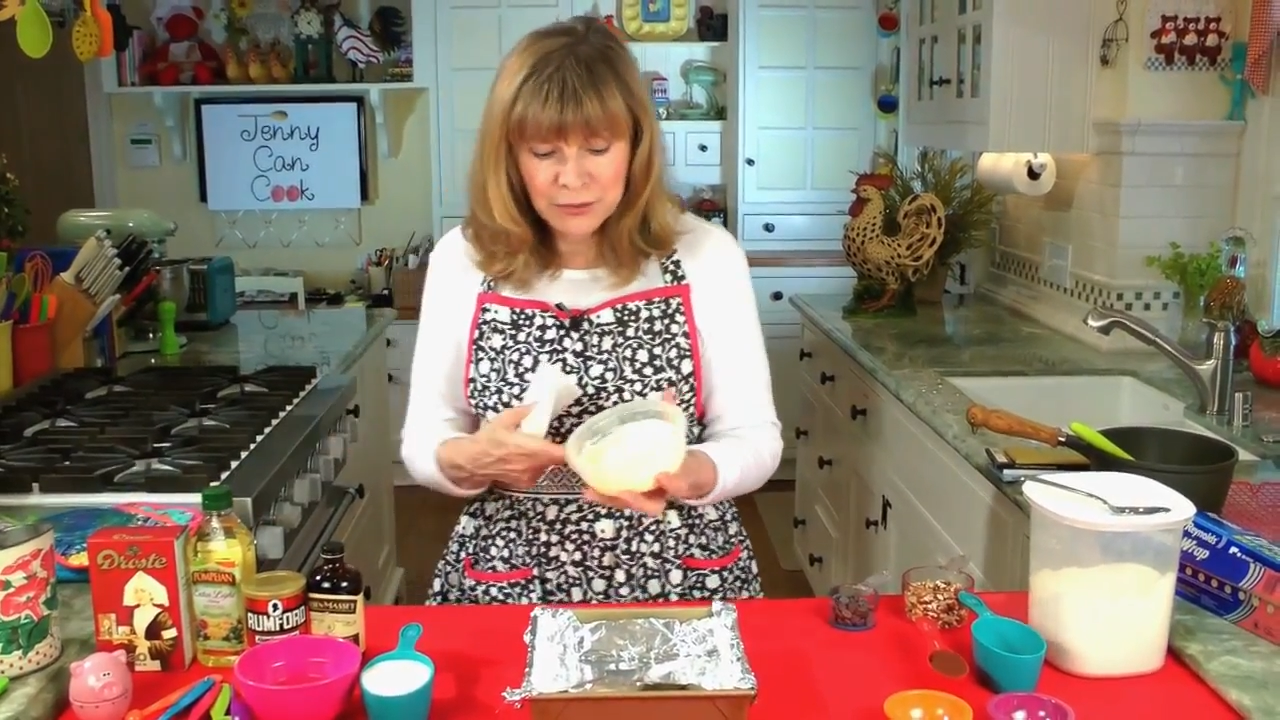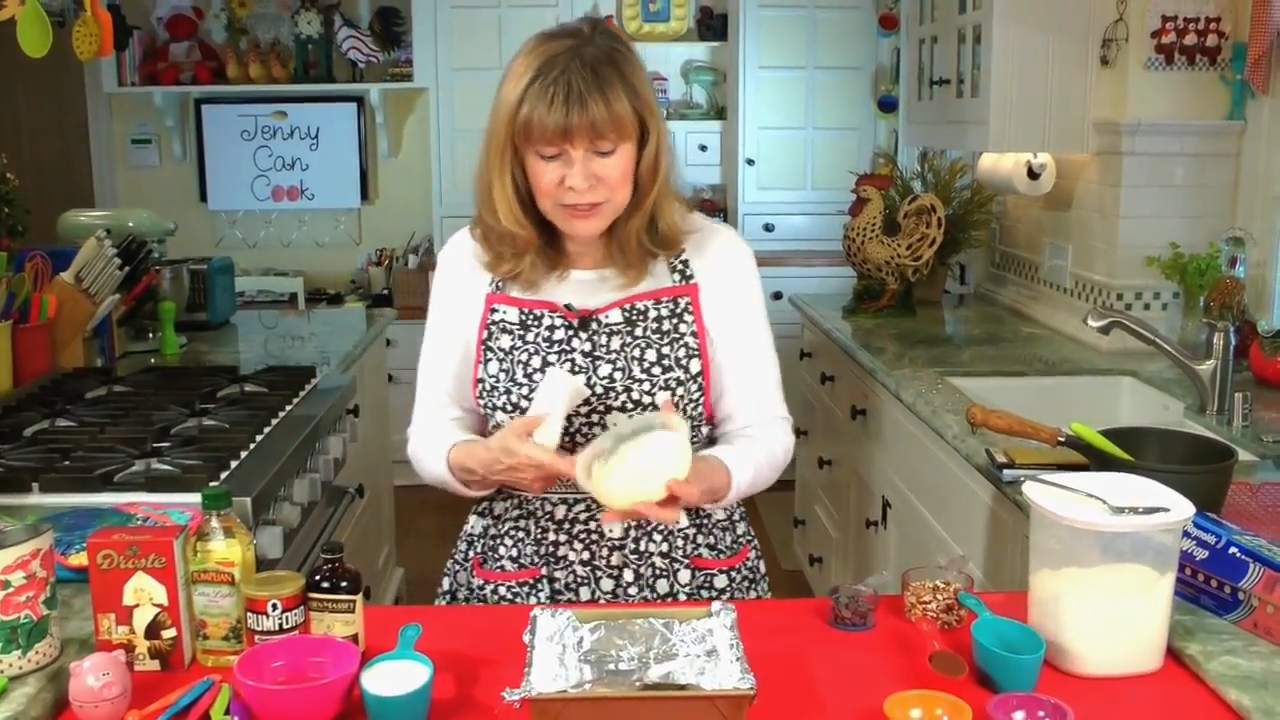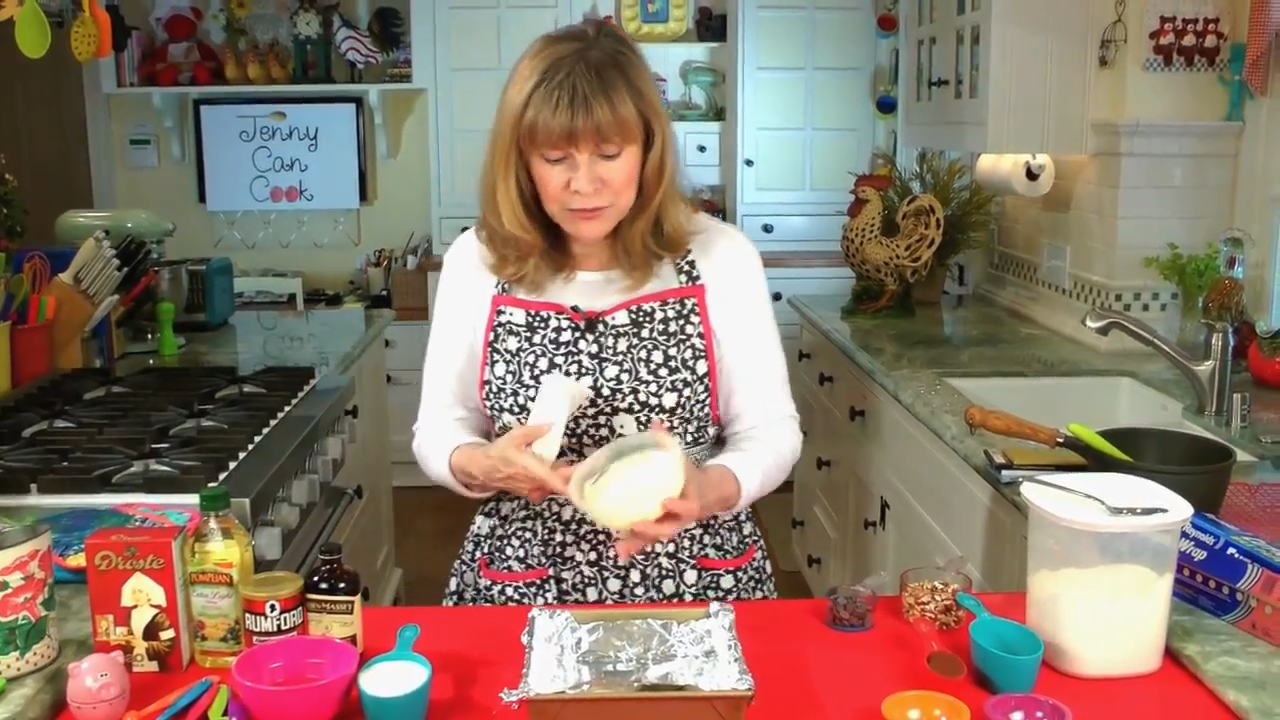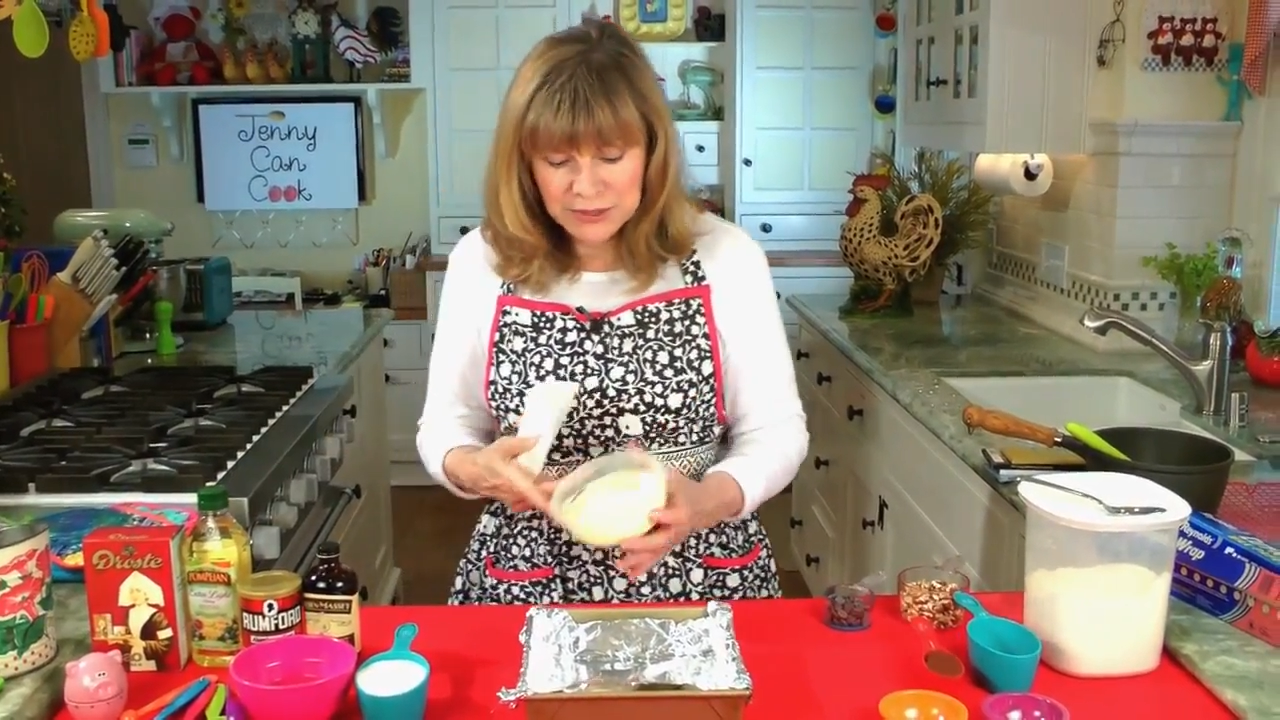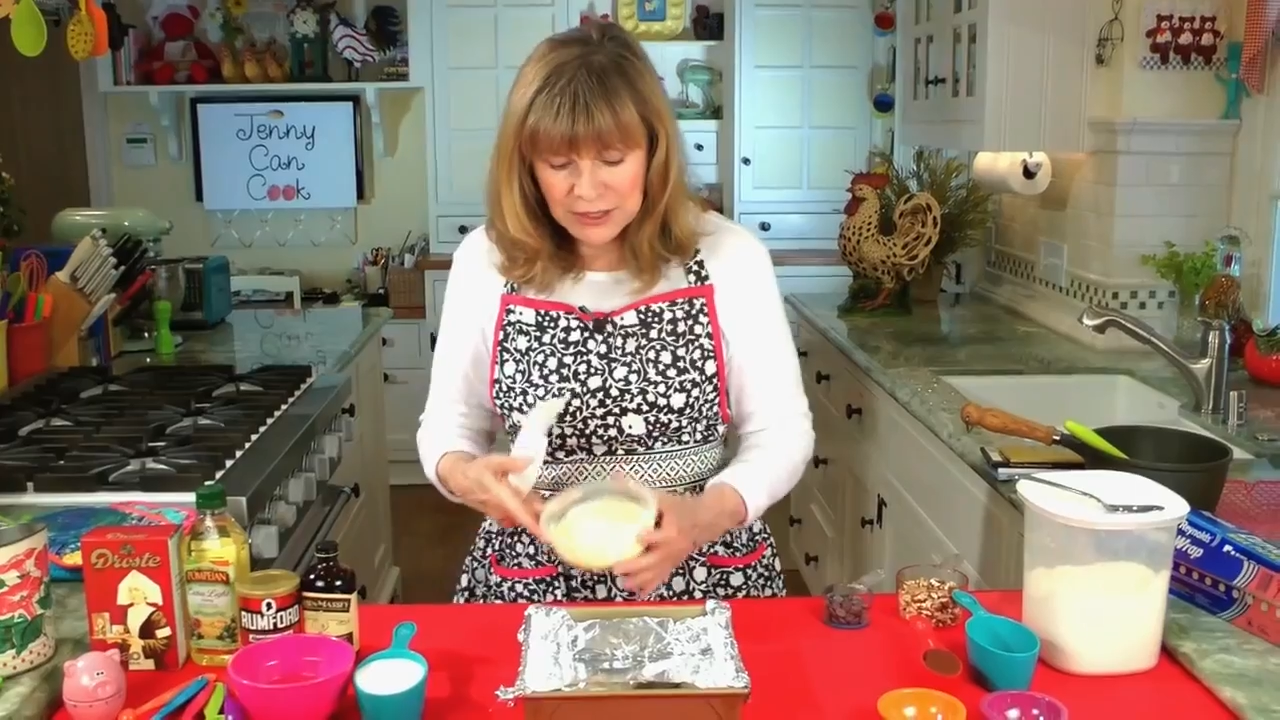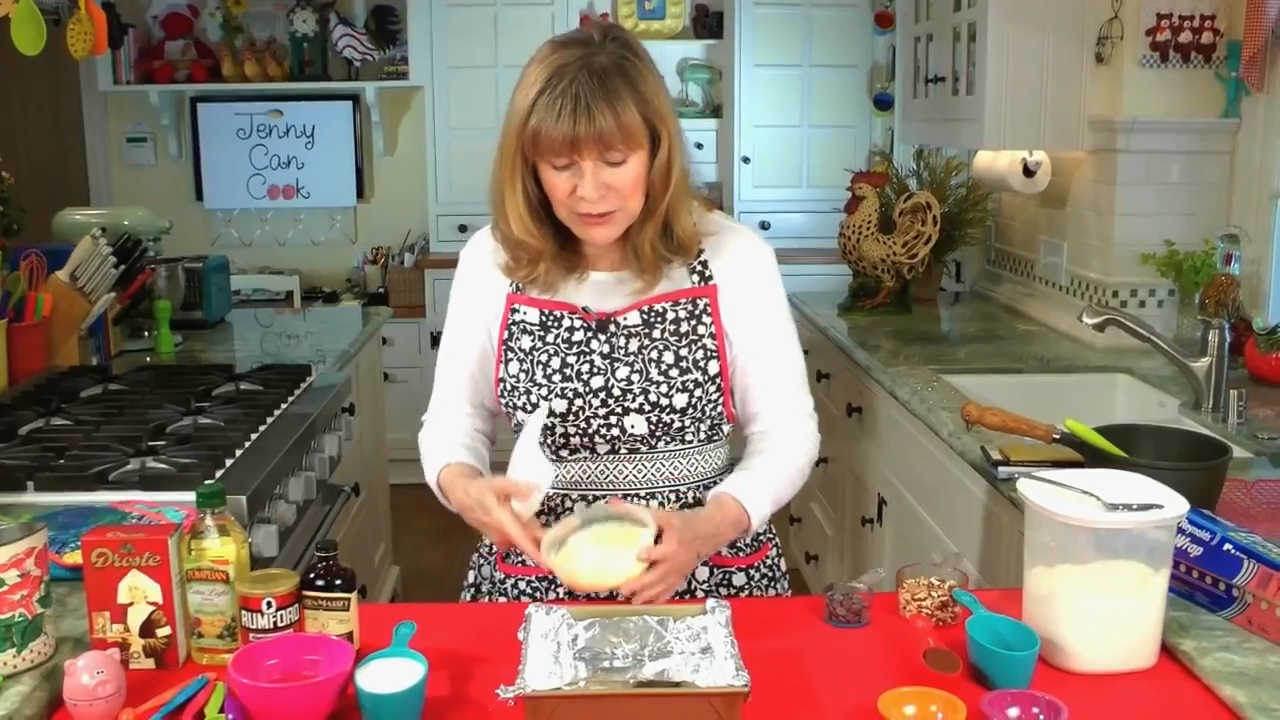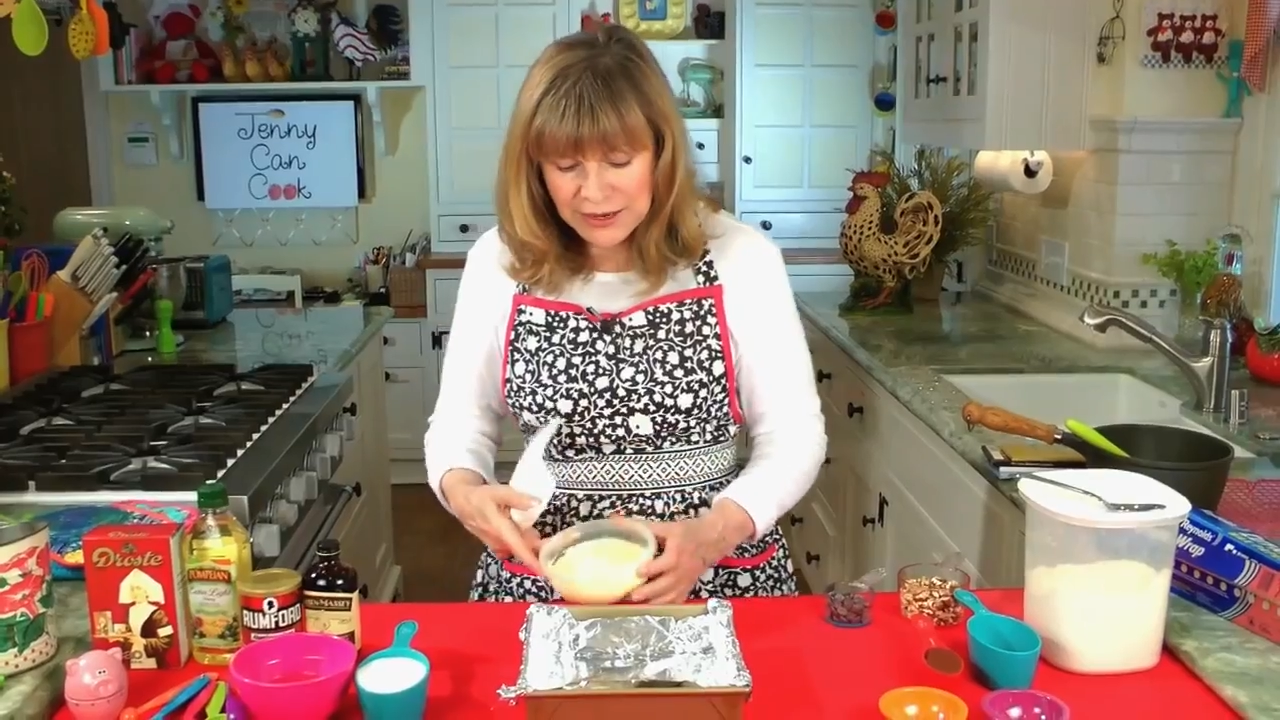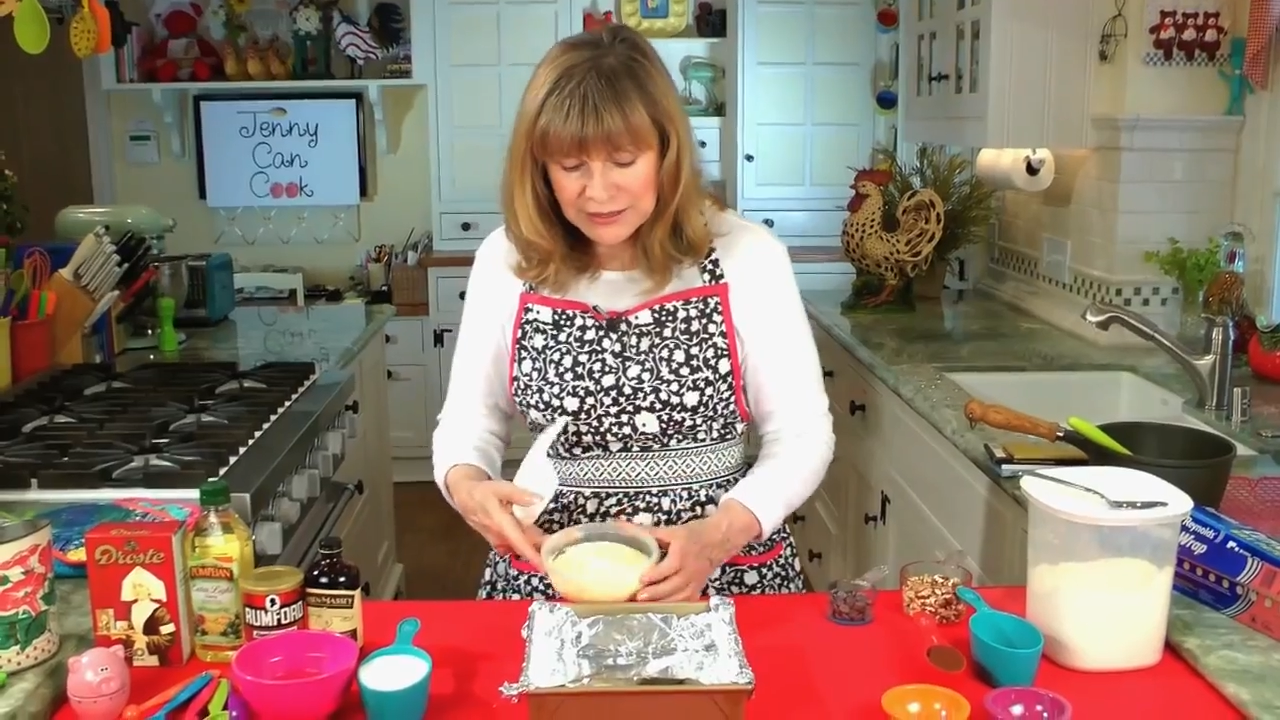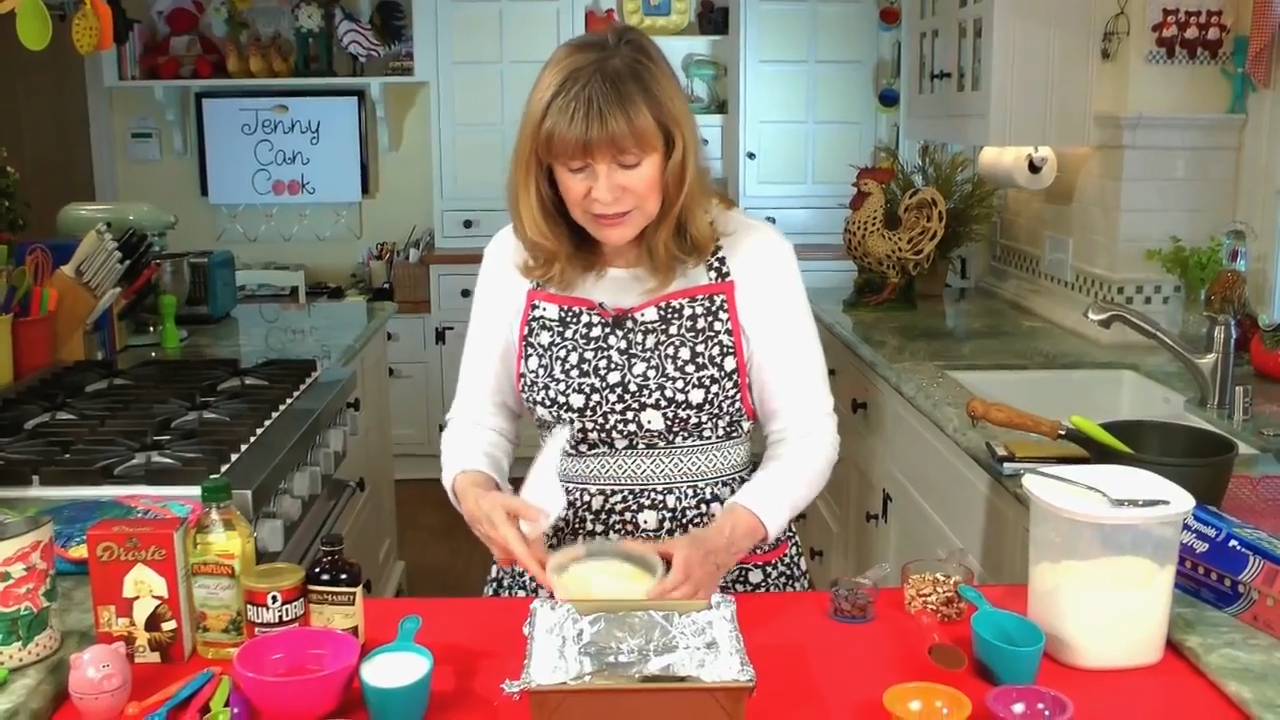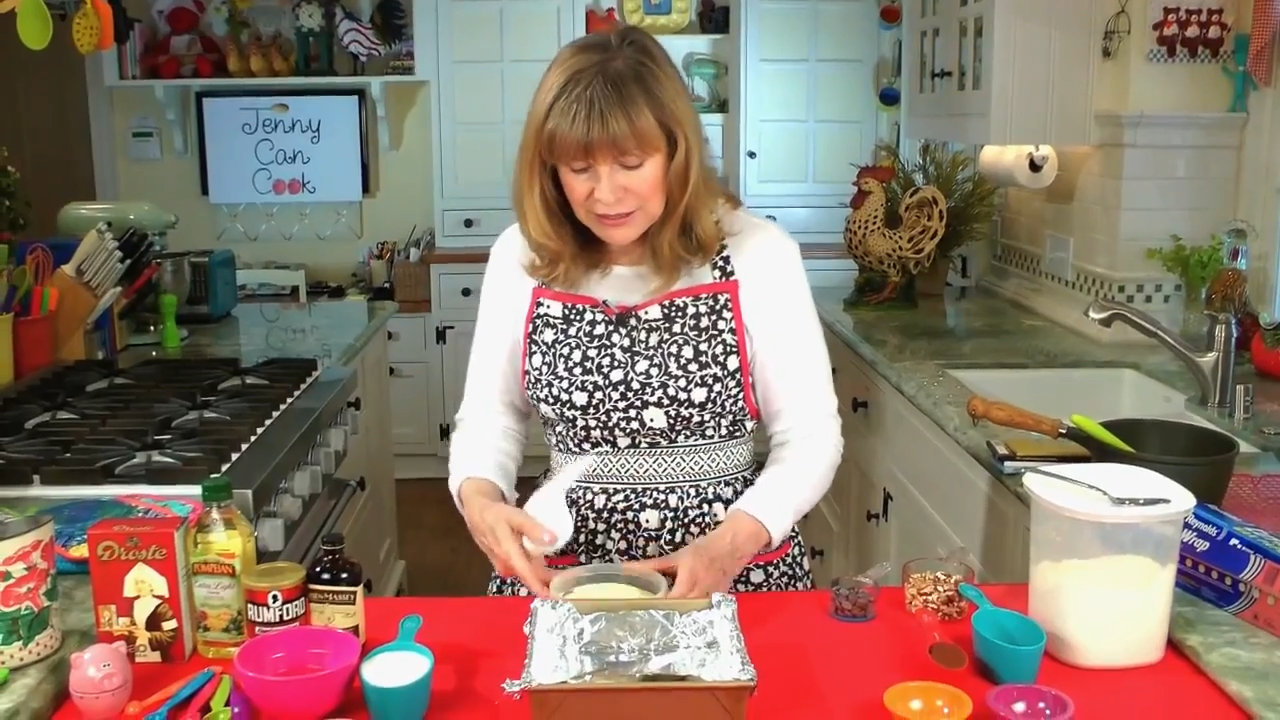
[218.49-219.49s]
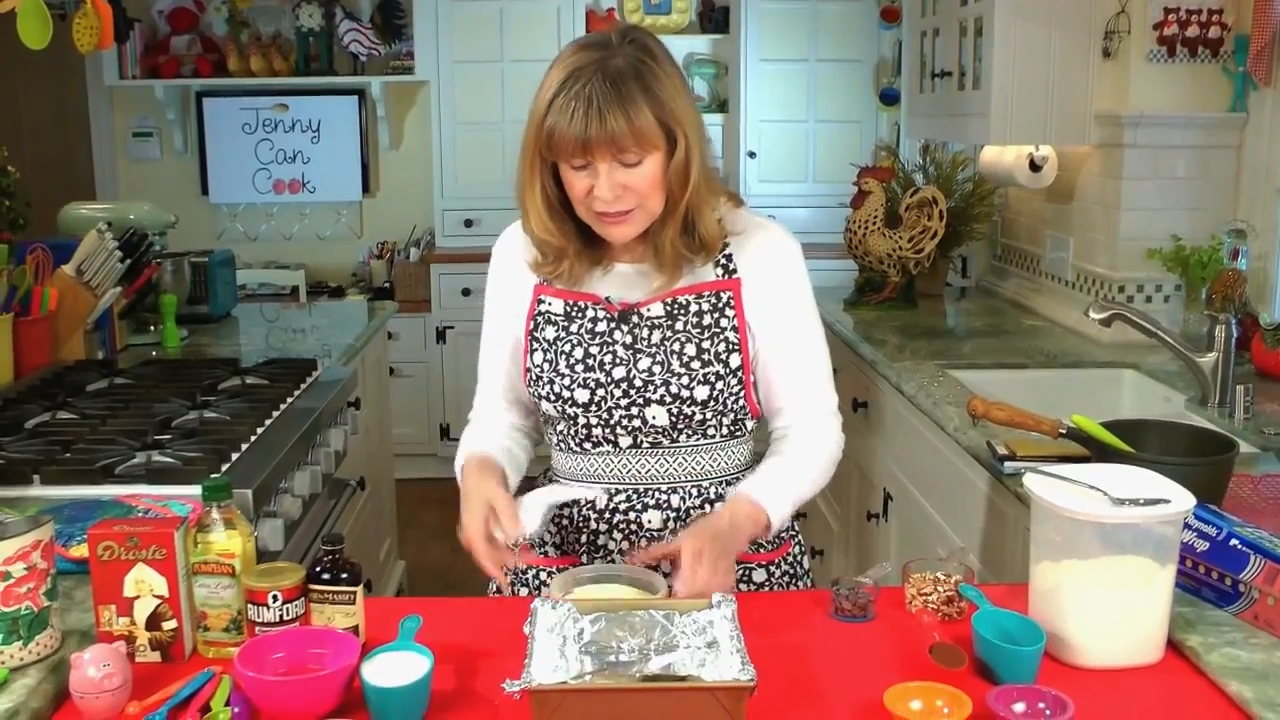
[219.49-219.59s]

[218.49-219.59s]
so it's really great.